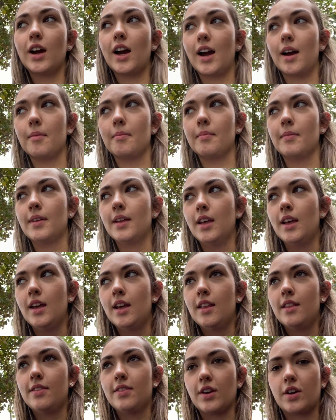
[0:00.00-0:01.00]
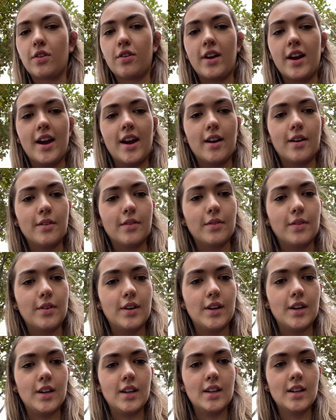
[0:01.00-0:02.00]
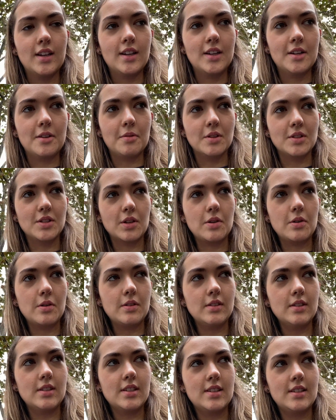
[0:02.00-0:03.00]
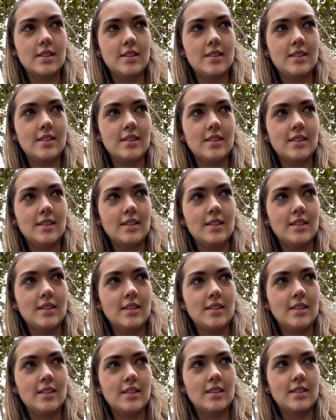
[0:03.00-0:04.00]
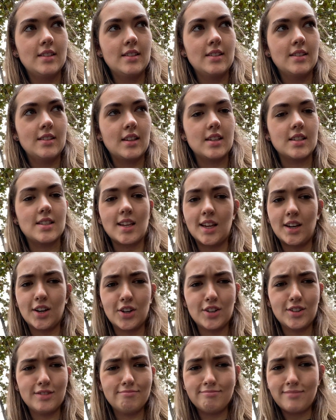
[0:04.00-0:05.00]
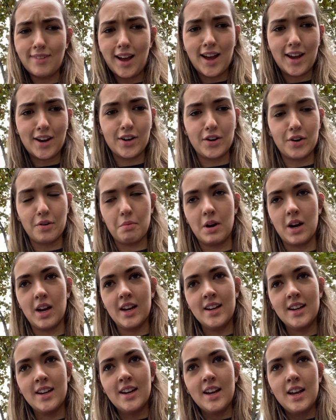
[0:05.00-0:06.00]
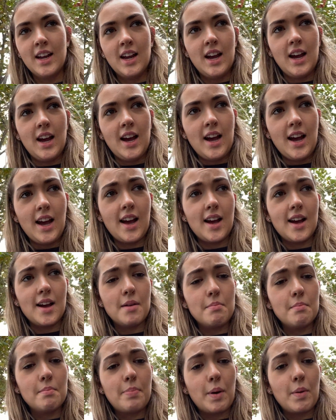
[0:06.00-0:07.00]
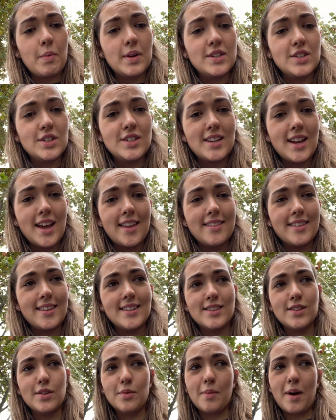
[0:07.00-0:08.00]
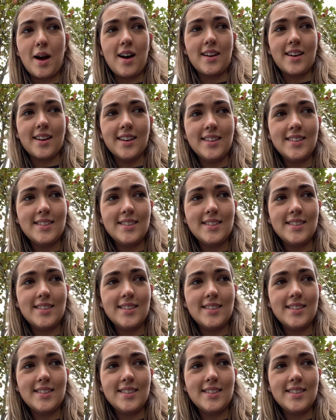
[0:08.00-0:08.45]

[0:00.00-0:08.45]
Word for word: um, the Crown. What's it called? Casino. I don't know why. Um, but we're just at these little markets.